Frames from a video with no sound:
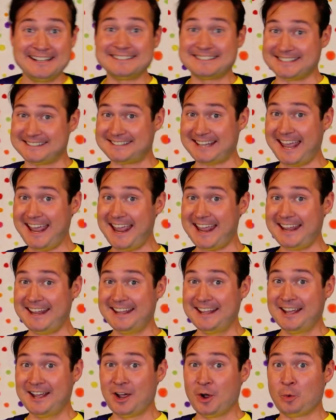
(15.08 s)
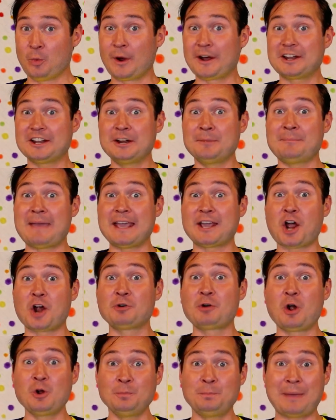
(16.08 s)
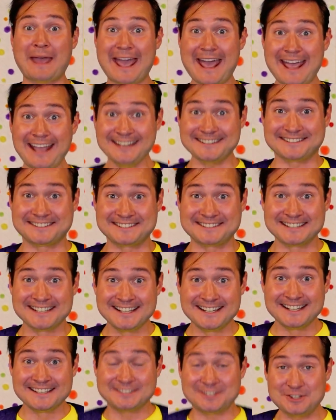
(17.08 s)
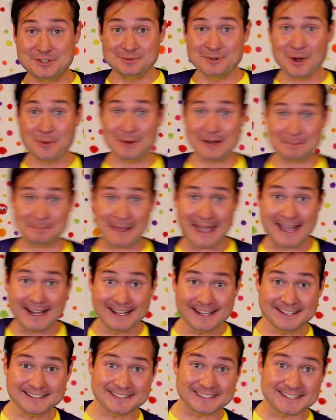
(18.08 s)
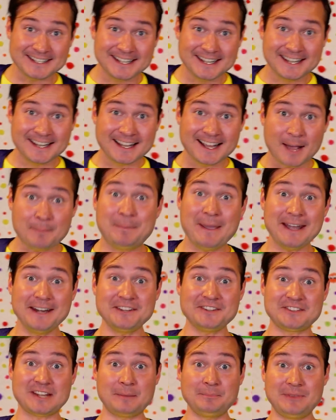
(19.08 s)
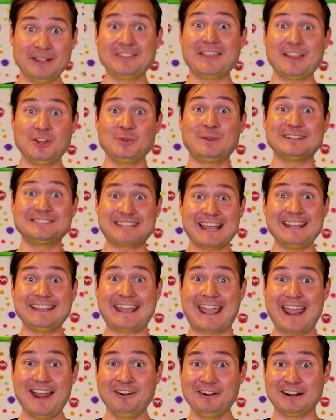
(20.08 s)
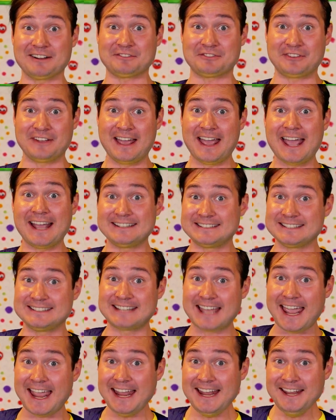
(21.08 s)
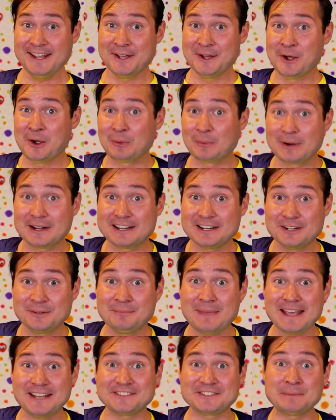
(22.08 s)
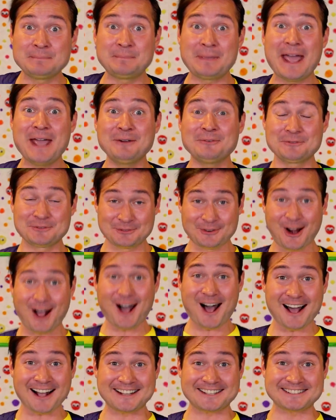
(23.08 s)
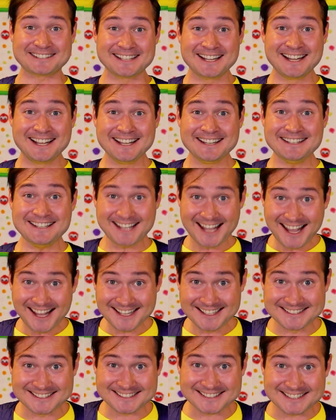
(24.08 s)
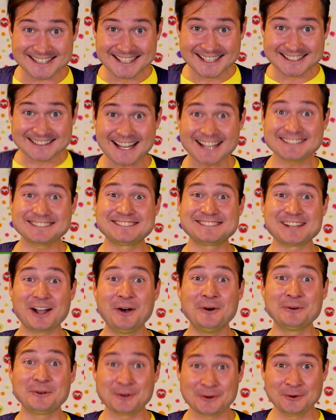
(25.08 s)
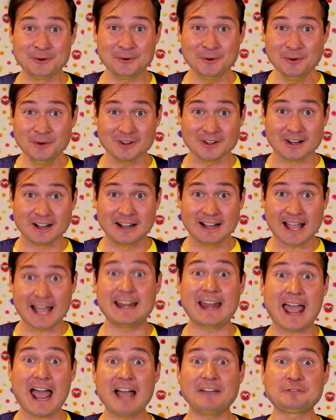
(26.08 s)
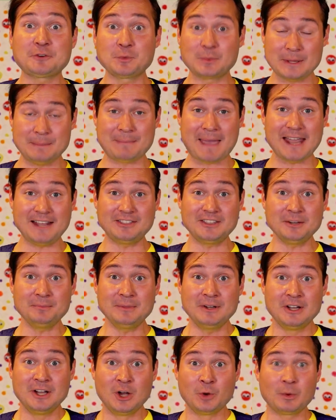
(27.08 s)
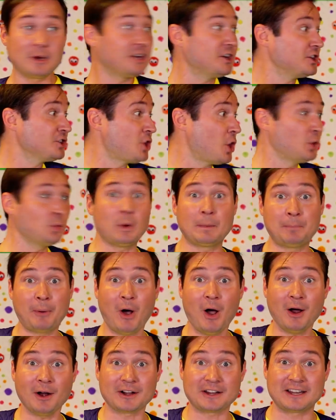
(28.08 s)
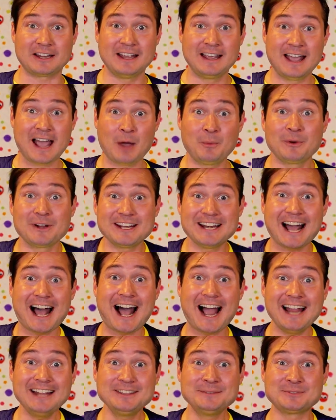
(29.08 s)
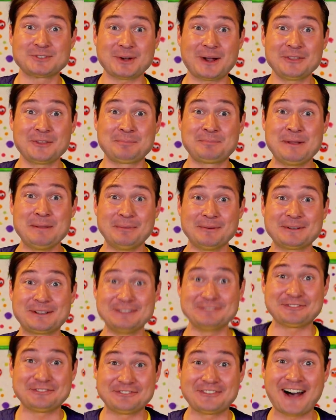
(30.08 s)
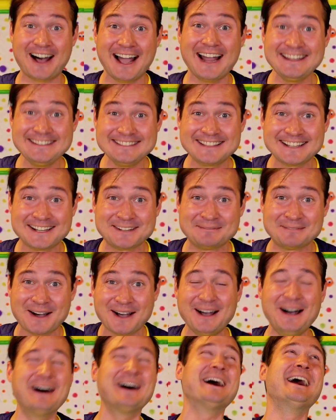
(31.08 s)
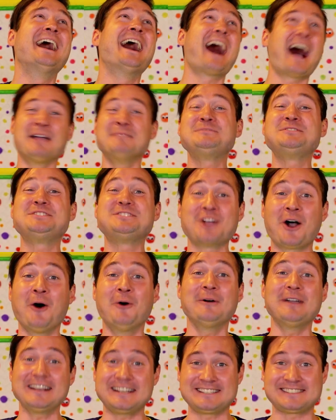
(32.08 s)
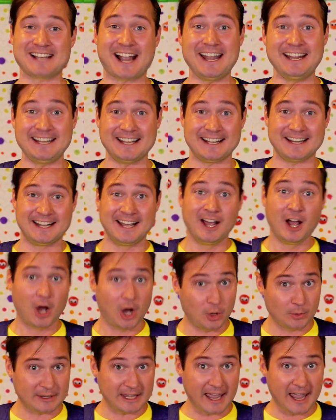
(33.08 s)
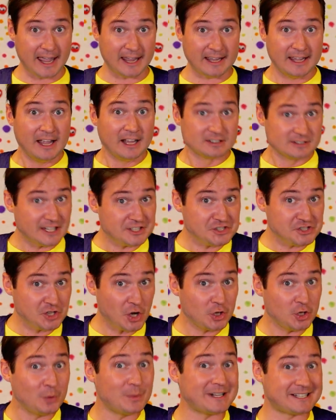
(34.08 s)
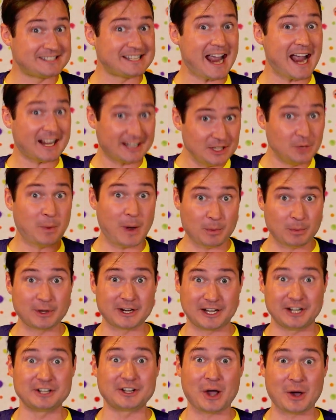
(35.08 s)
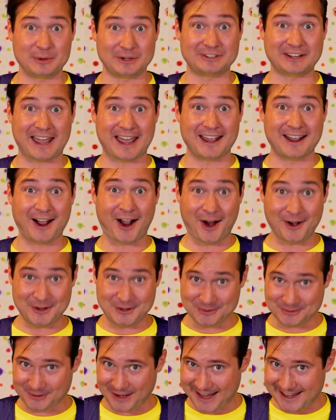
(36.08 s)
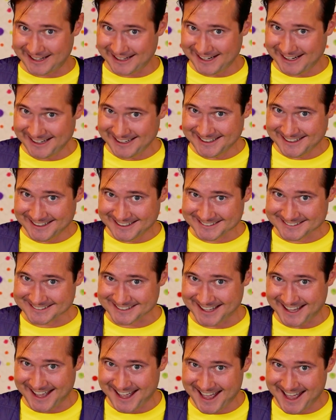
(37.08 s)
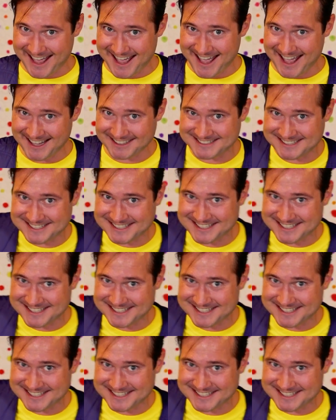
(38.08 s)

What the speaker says: Today, we're gonna make our own pets. Do you know what a pet is? A pet is something that you can take care of. And today, we're gonna make some pet rocks. Yes, that's so cool. And after we make them, we're gonna go to a park and we're gonna hide them so other people can find them. Oh, I'm so excited. Okay, let's show you exactly where we're gonna go today. Are you ready? Let's